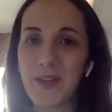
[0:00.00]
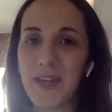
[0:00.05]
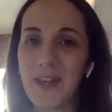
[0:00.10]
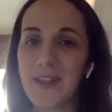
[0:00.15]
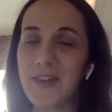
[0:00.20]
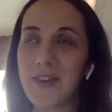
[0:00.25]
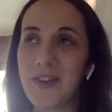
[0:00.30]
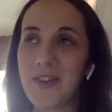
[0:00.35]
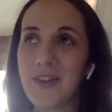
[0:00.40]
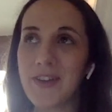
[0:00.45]

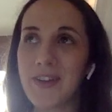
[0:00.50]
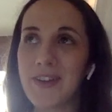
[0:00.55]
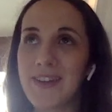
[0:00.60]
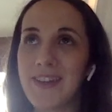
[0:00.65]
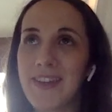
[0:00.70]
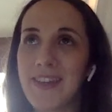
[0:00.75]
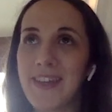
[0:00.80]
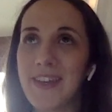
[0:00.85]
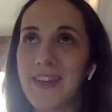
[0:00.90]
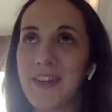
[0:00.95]
Either,
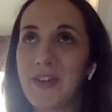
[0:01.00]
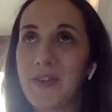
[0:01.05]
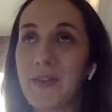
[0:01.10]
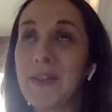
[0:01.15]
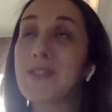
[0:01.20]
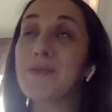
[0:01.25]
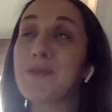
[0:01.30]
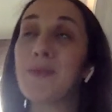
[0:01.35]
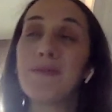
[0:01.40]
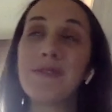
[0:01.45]

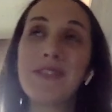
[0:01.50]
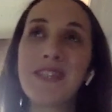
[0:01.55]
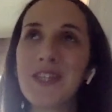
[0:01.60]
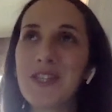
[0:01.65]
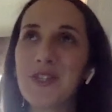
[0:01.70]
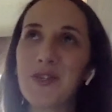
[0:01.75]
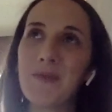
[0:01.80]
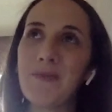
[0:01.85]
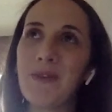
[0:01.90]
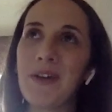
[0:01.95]
it's Women's
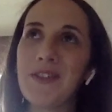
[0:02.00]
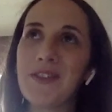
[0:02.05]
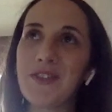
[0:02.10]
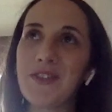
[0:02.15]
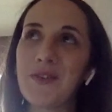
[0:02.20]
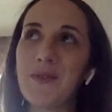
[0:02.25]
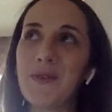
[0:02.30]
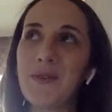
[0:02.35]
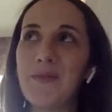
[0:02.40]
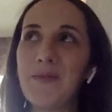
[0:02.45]
History Month,
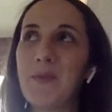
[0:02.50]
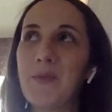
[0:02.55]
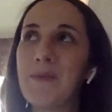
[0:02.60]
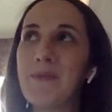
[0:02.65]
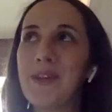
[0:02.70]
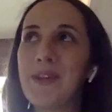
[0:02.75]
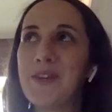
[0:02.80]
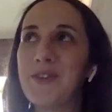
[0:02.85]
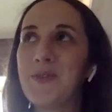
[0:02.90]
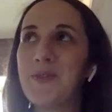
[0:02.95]
so
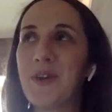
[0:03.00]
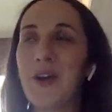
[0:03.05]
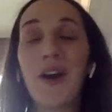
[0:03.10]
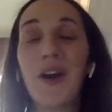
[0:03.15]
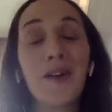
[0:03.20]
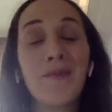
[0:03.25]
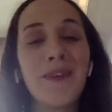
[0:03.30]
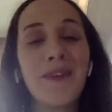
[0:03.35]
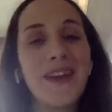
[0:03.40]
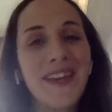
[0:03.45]
women who
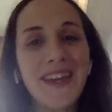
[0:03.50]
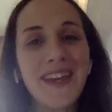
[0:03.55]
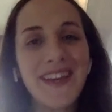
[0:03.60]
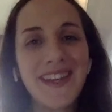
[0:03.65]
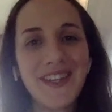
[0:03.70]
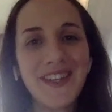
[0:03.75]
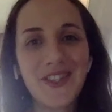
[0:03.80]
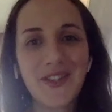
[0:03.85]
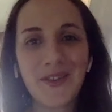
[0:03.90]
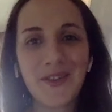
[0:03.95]
are making
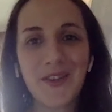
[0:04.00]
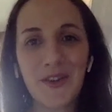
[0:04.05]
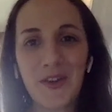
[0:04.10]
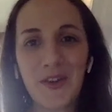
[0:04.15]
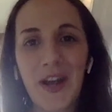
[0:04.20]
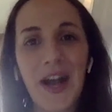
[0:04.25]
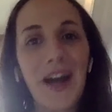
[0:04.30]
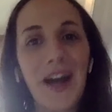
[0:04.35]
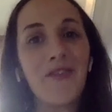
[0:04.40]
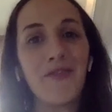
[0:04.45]
history or
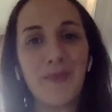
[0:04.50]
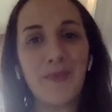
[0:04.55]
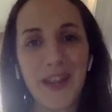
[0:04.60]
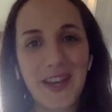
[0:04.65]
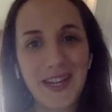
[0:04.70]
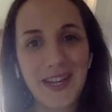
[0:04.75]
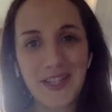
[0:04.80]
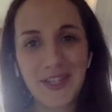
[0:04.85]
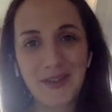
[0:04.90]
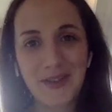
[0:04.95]
have made
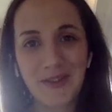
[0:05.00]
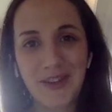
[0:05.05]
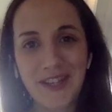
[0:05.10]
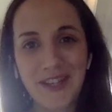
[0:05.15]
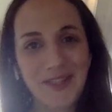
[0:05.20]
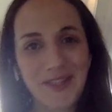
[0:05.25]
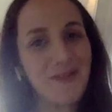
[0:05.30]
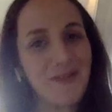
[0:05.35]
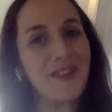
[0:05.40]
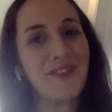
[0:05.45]
history,
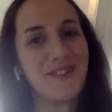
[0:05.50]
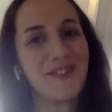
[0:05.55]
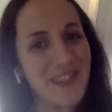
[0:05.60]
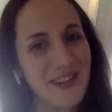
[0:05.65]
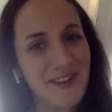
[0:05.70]
so either